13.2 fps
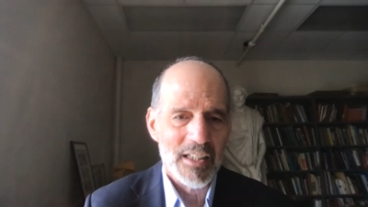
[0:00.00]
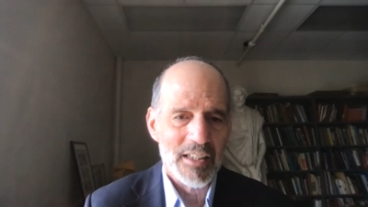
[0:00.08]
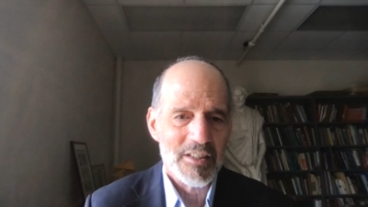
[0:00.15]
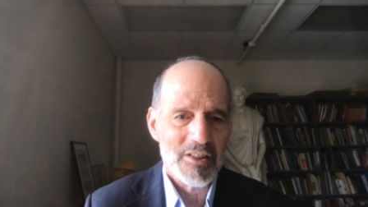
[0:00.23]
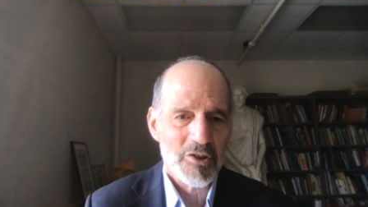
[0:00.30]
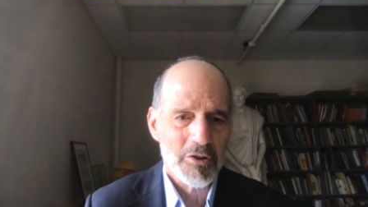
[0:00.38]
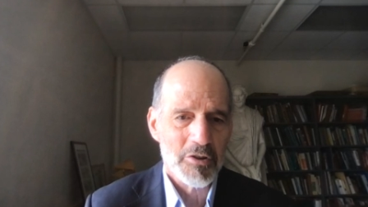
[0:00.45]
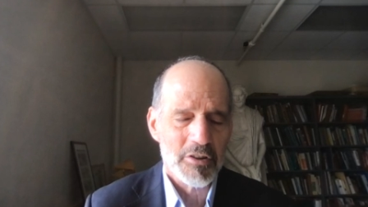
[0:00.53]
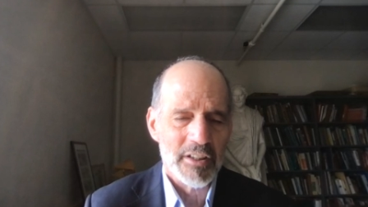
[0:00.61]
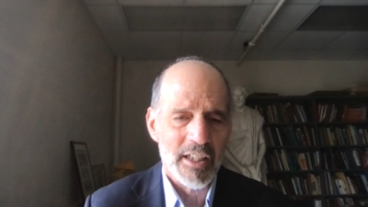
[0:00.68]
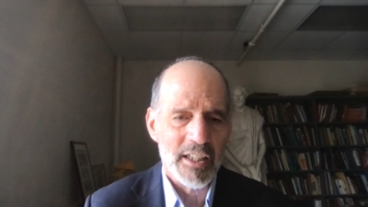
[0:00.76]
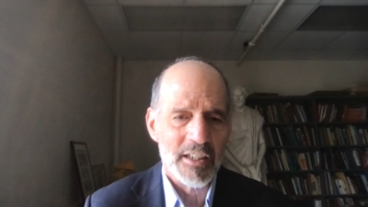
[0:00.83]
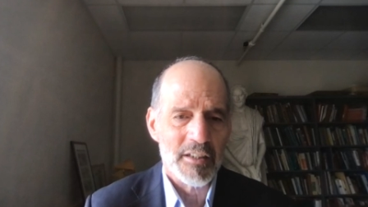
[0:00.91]
that sooner or
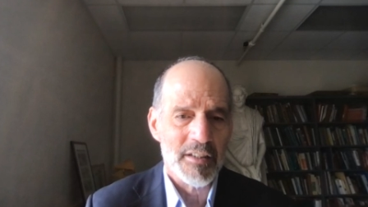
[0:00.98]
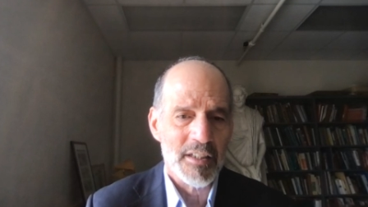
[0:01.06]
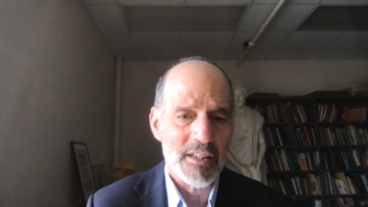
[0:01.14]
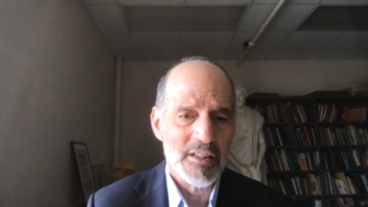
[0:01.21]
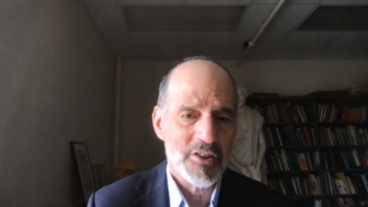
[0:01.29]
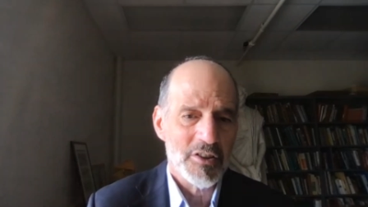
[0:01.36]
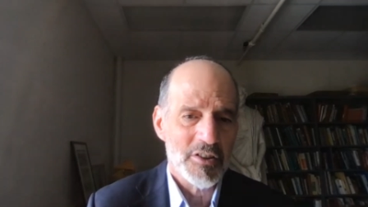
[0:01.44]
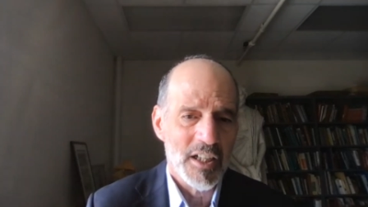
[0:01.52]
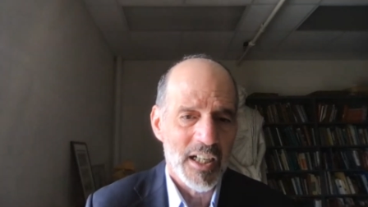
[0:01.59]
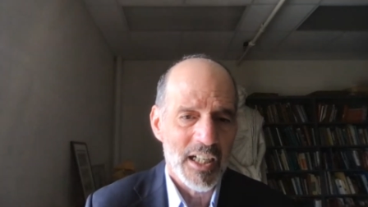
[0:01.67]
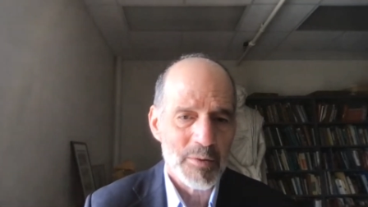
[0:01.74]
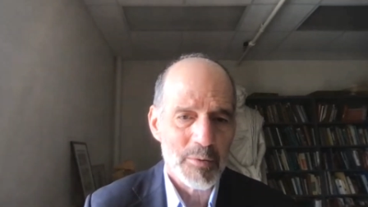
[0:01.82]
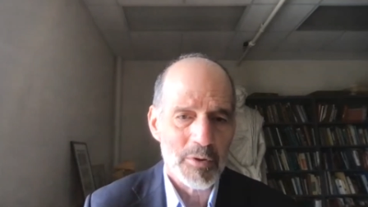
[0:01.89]
later these two
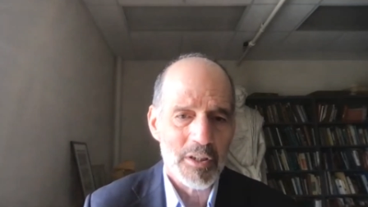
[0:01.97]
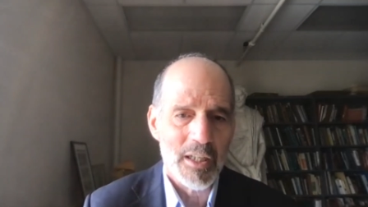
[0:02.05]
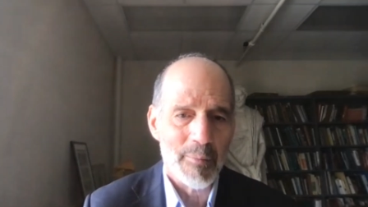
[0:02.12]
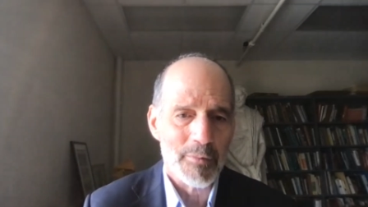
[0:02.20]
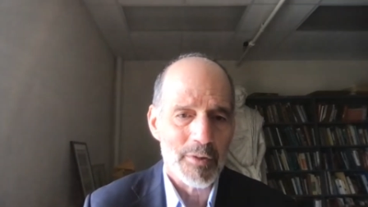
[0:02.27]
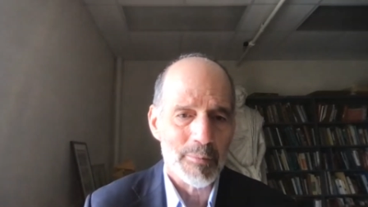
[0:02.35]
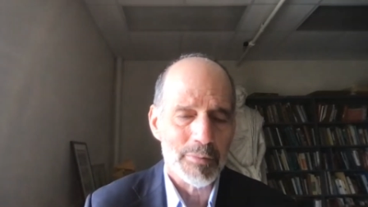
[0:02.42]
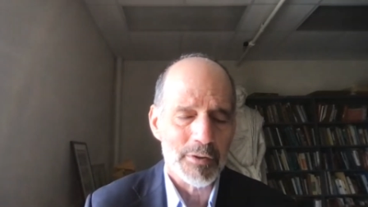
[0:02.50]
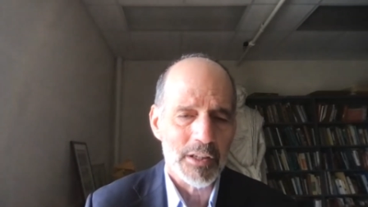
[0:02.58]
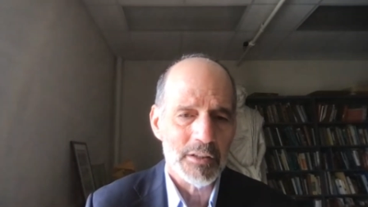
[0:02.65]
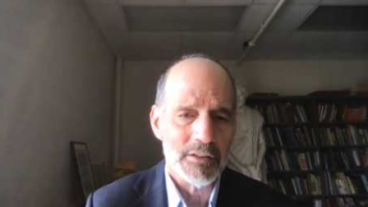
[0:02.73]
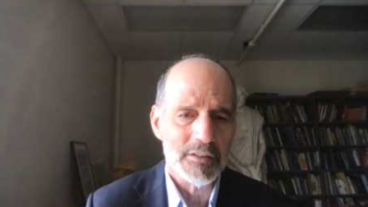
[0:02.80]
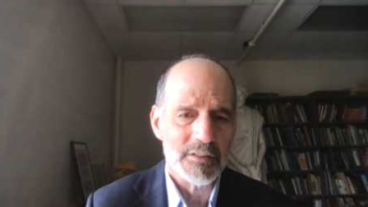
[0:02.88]
guys will come to
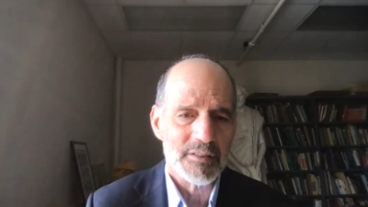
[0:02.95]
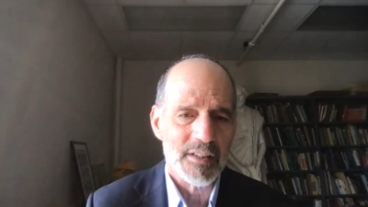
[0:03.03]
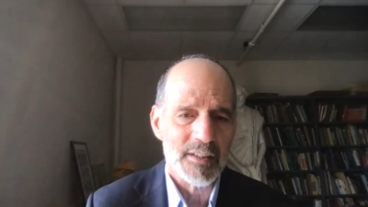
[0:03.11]
blows.